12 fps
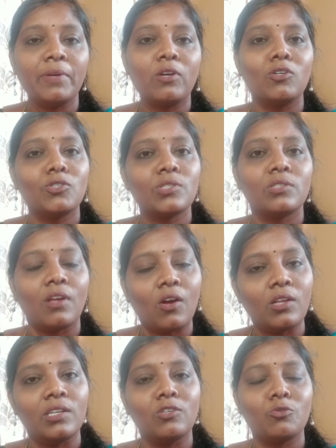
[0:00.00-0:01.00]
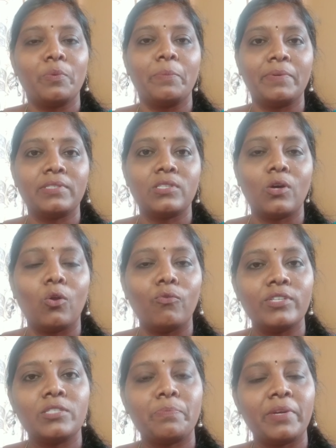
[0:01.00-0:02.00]
Because newspapers
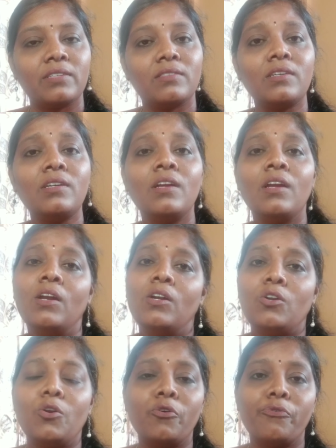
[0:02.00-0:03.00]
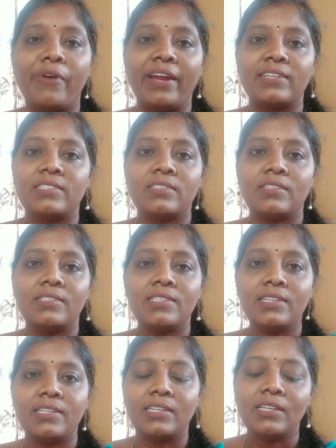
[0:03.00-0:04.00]
always print the true facts,
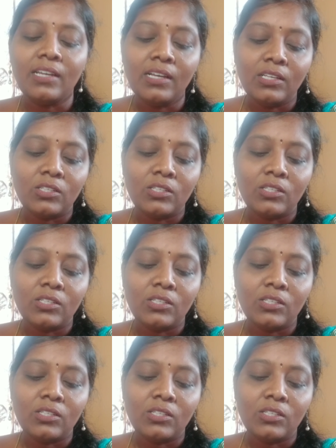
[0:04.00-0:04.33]
isn't it?